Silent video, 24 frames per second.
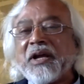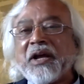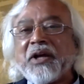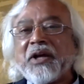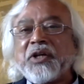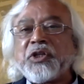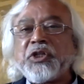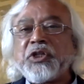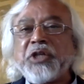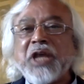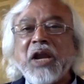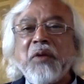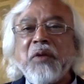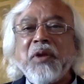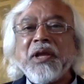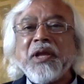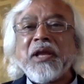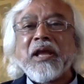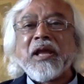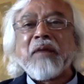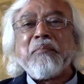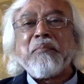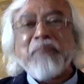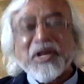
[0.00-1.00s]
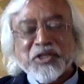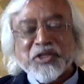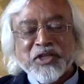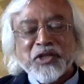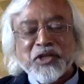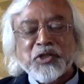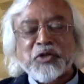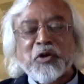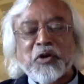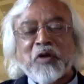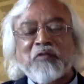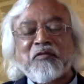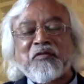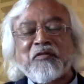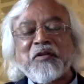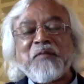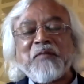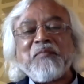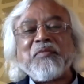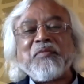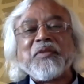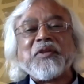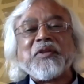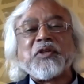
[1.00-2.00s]
sharing a message of
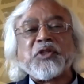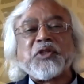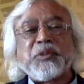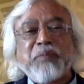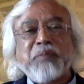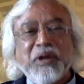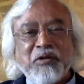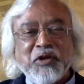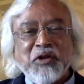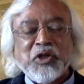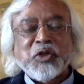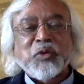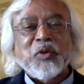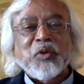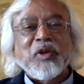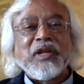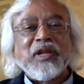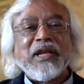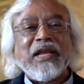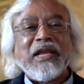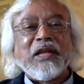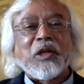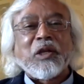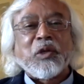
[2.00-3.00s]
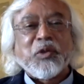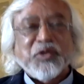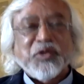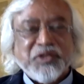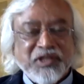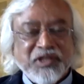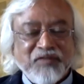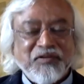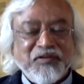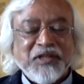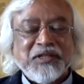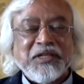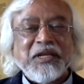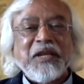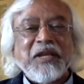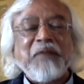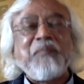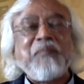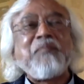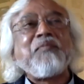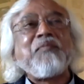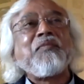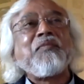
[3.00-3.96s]
spiritual inclusivity